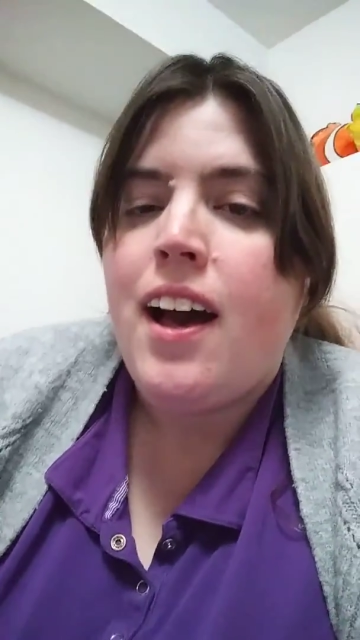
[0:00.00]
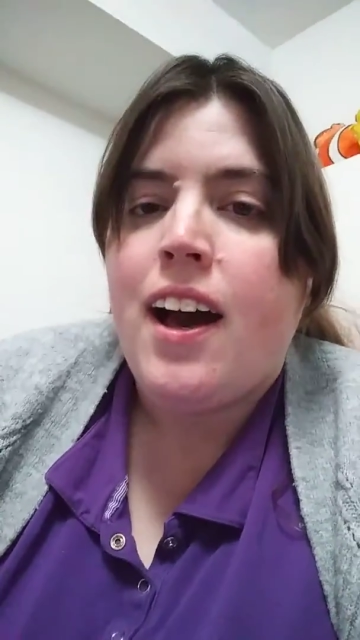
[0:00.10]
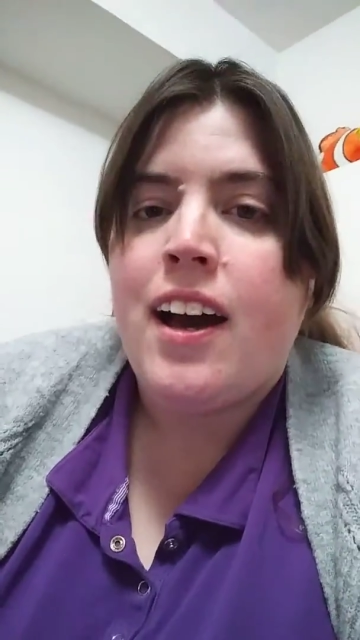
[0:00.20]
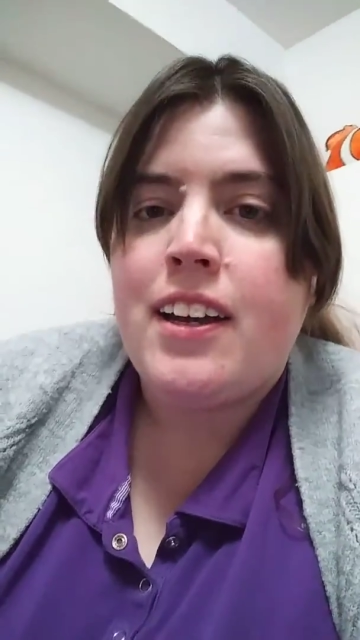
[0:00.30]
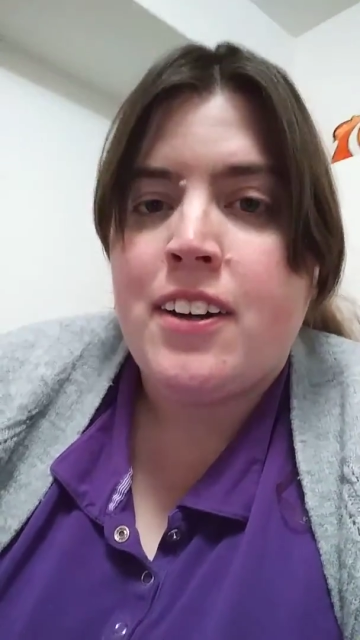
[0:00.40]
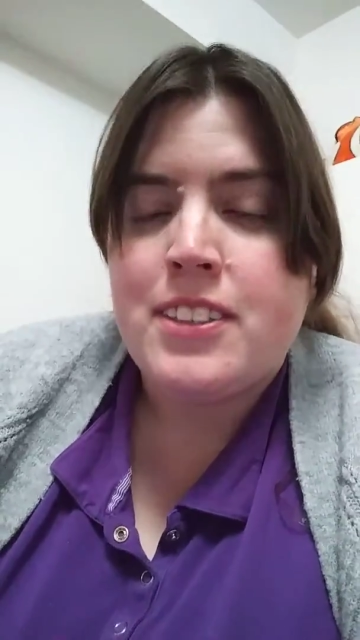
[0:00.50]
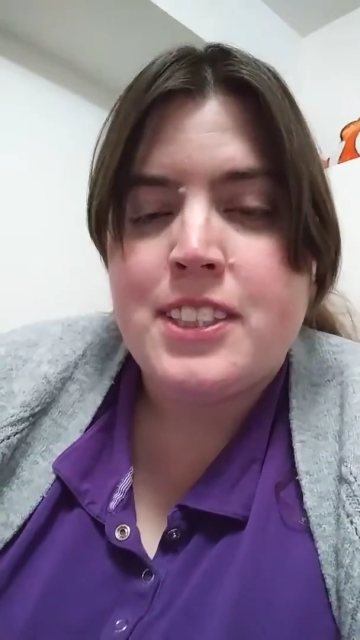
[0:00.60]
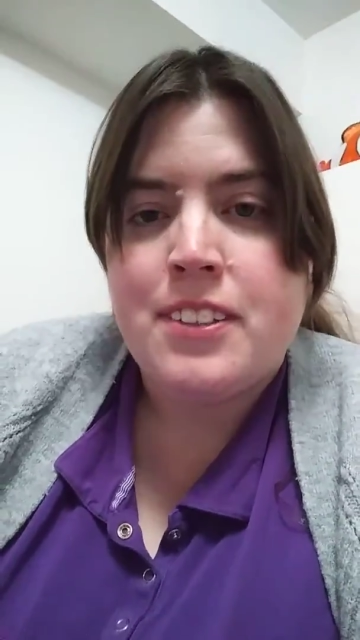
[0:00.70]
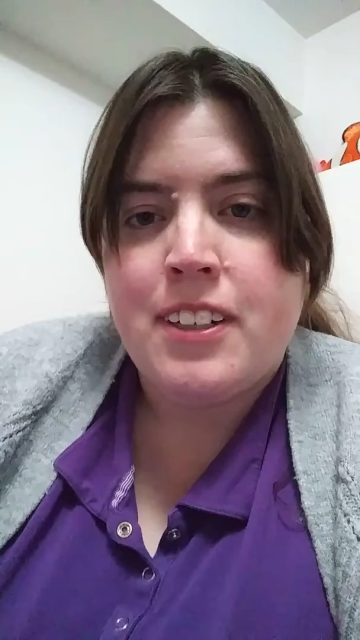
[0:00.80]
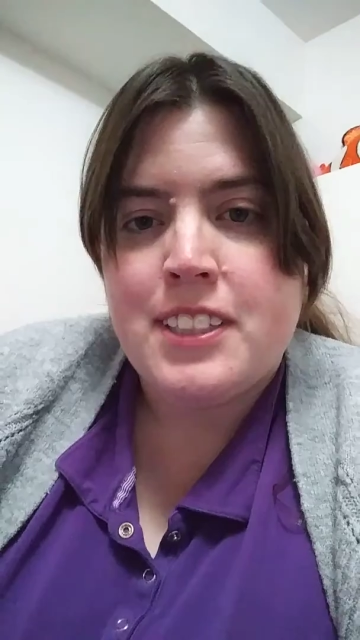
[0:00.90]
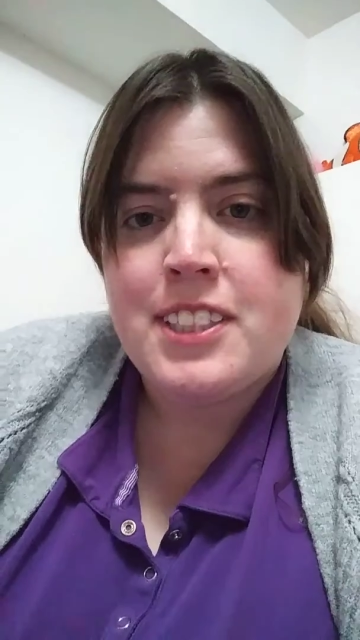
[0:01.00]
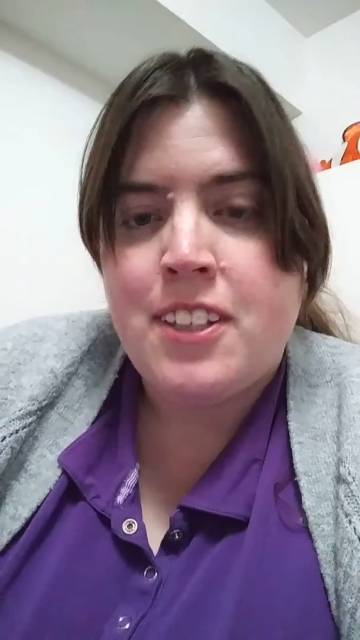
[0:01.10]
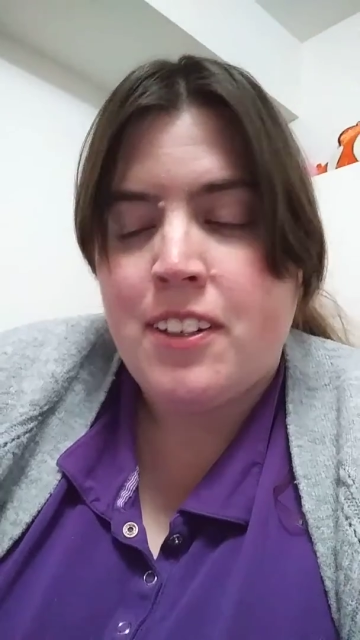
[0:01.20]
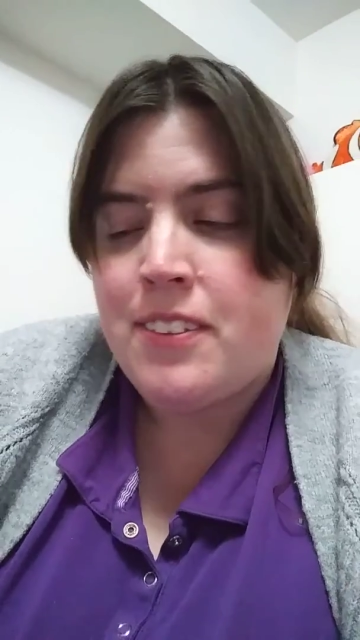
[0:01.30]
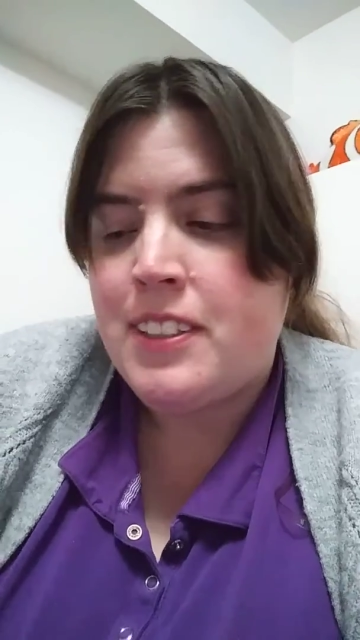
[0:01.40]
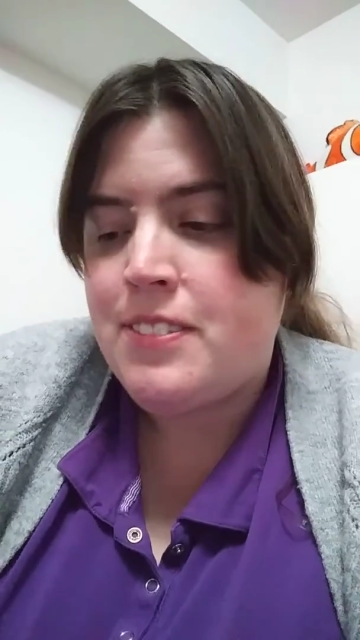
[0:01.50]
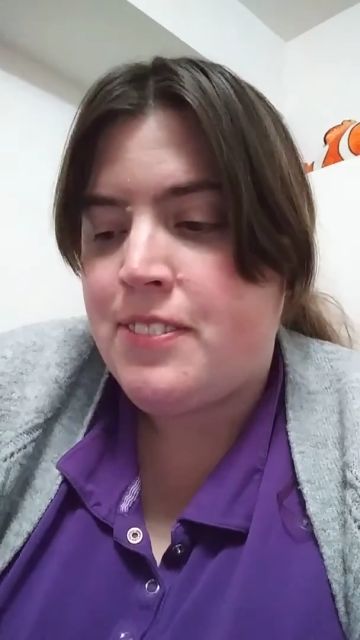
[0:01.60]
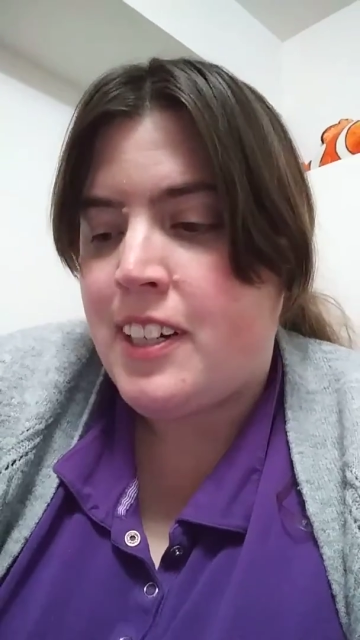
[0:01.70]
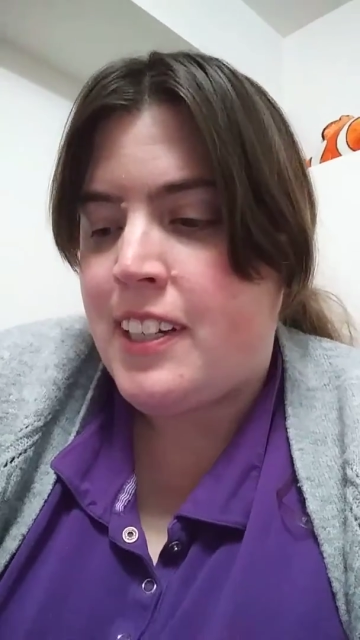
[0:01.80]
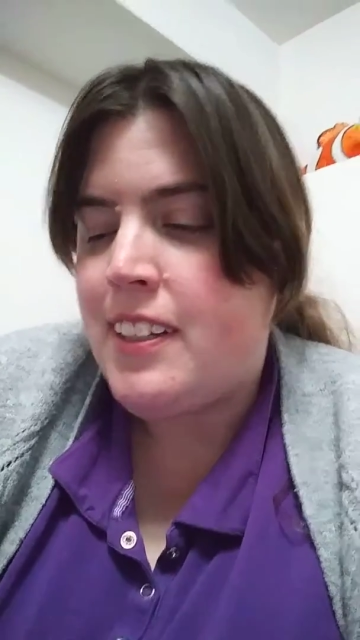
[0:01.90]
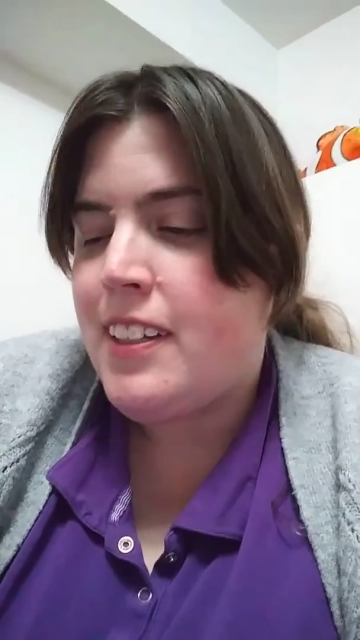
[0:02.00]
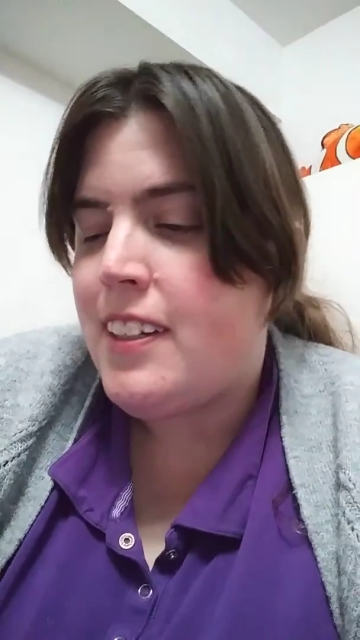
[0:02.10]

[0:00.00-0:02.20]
I also got to talk with a friend